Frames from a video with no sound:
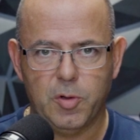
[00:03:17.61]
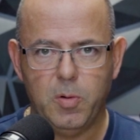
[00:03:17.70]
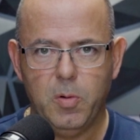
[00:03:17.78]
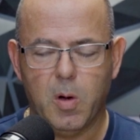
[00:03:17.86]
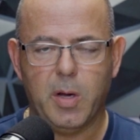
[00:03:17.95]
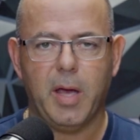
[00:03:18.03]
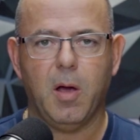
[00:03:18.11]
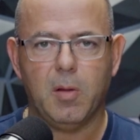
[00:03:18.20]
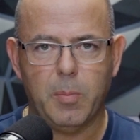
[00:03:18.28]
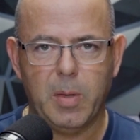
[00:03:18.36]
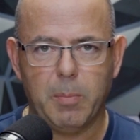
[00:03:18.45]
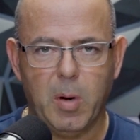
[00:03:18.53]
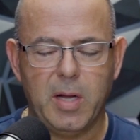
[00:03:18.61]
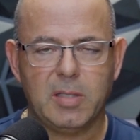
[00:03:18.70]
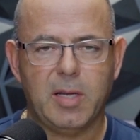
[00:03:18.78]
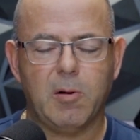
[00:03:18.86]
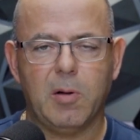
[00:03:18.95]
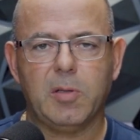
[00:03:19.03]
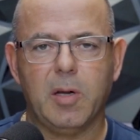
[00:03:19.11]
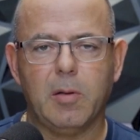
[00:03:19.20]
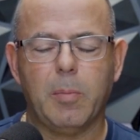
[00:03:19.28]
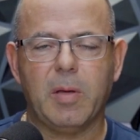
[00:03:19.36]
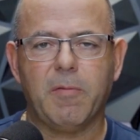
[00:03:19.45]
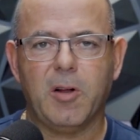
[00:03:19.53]
to, okay, all the big brands that are out there,
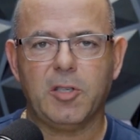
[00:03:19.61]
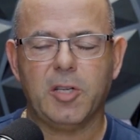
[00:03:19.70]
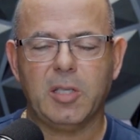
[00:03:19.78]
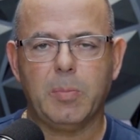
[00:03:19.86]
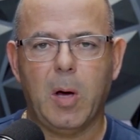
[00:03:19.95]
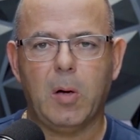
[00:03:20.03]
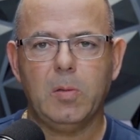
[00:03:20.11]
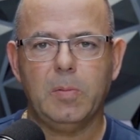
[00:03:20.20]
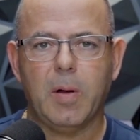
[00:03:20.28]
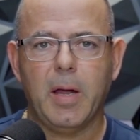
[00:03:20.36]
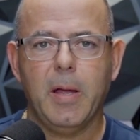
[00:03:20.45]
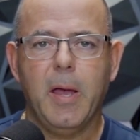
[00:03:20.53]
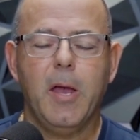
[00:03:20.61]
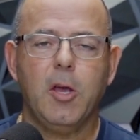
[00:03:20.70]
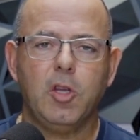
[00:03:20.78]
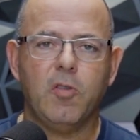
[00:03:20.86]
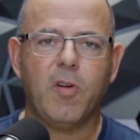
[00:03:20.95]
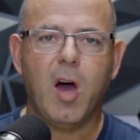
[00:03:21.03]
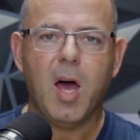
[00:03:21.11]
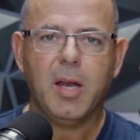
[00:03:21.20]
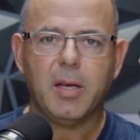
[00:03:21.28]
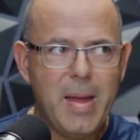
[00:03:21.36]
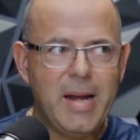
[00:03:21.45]
the big franchise models, right? You've got